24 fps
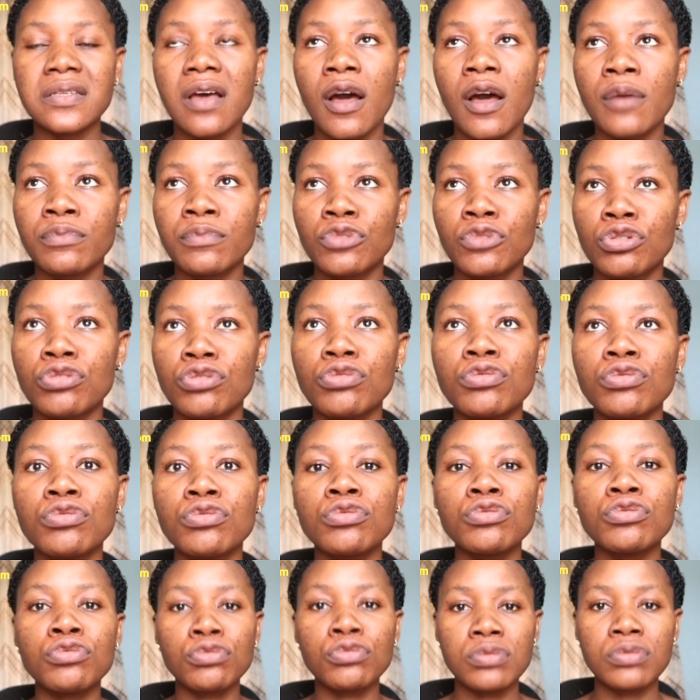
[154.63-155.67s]

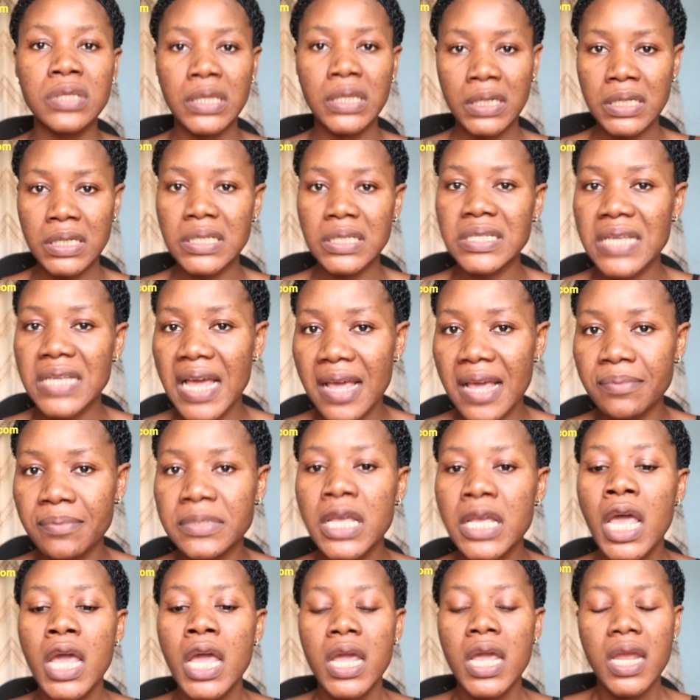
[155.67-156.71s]
2 to 3
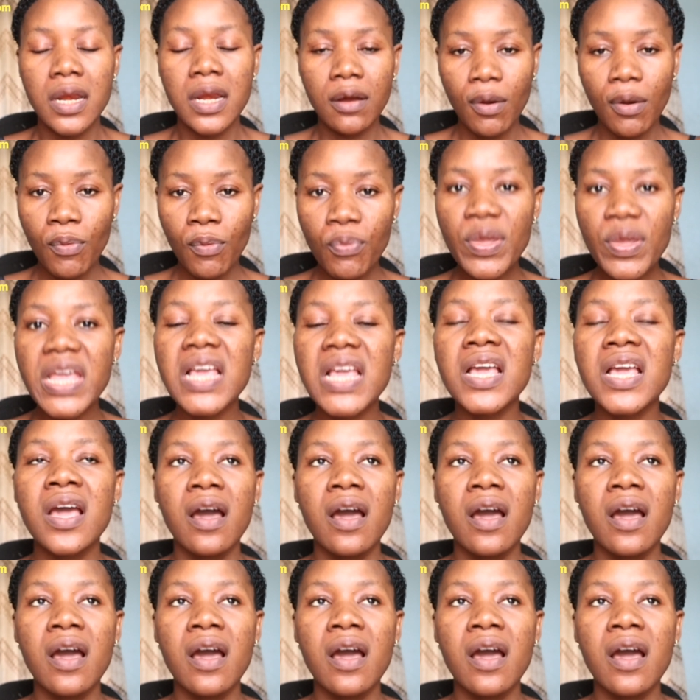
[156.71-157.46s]
times in a week,